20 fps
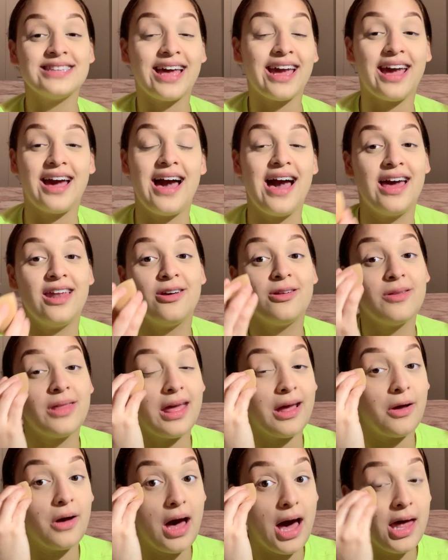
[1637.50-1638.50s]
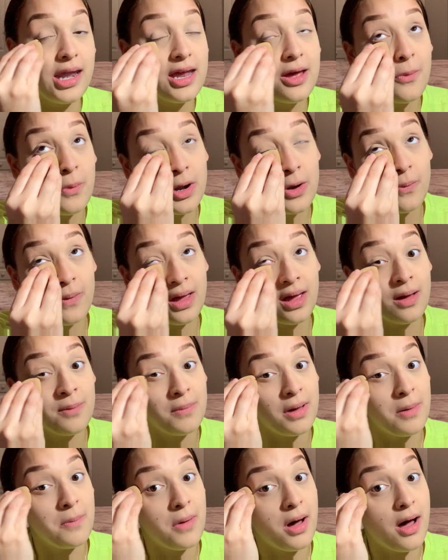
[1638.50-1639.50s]
like I didn't want to wake up
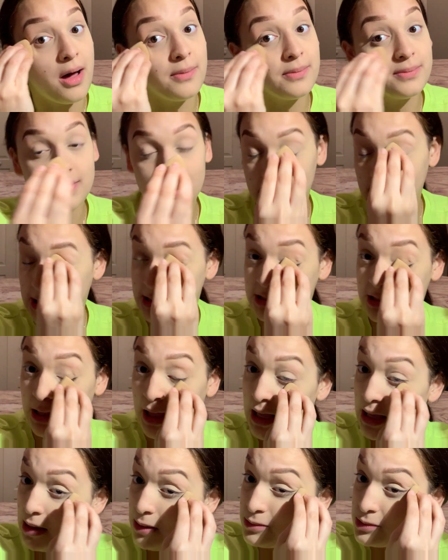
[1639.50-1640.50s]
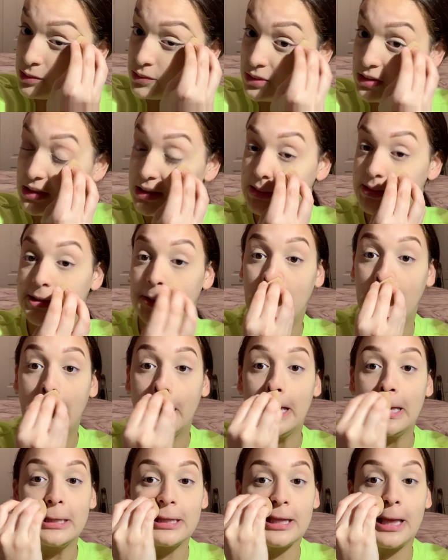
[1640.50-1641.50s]
my mom unless it was really
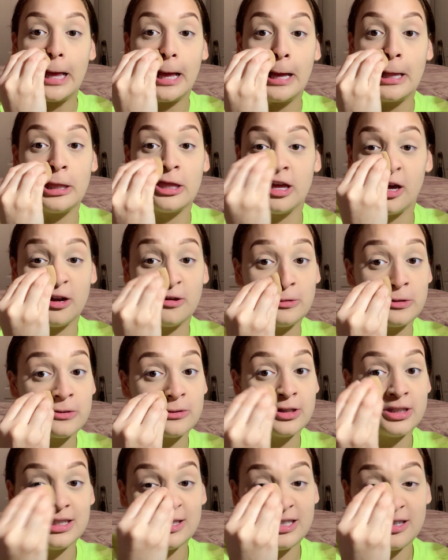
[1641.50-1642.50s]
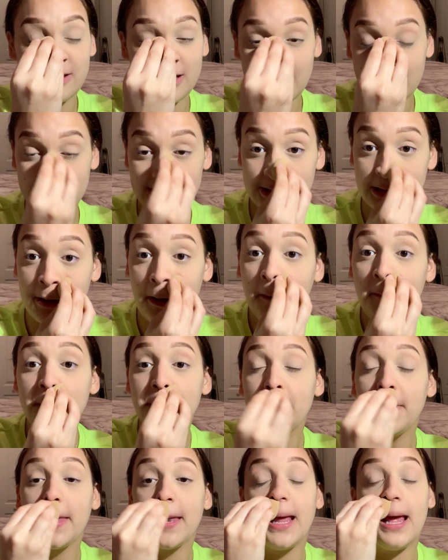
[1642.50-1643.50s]
serious. Like I thought it was really serious,
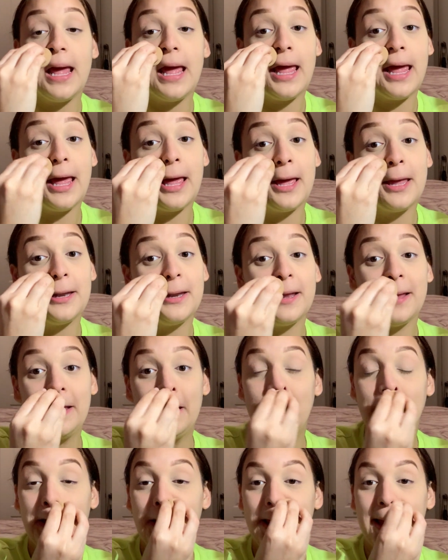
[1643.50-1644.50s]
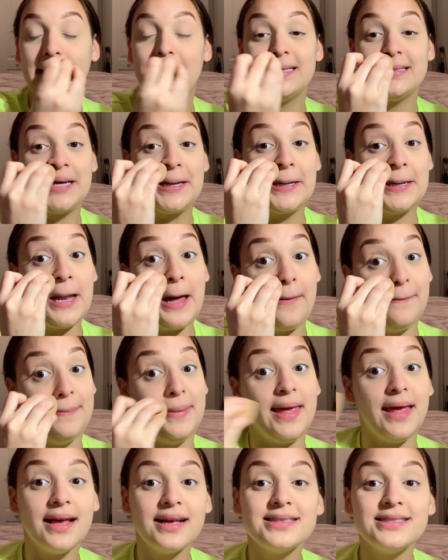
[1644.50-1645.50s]
and it turned out
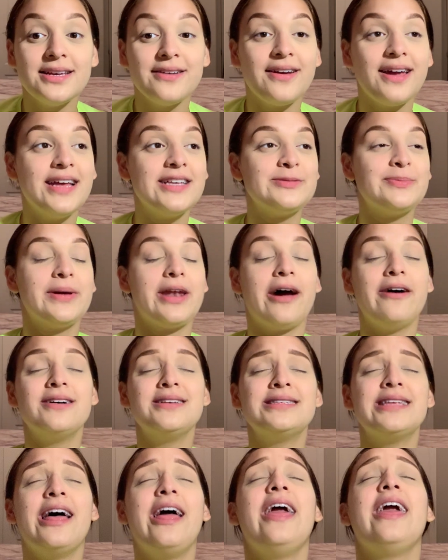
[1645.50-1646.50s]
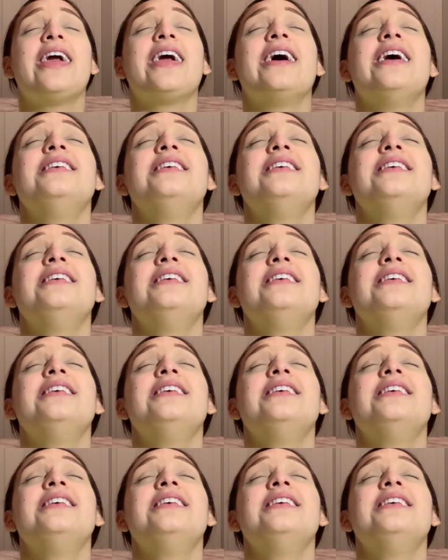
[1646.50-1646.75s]
being serious. But I was like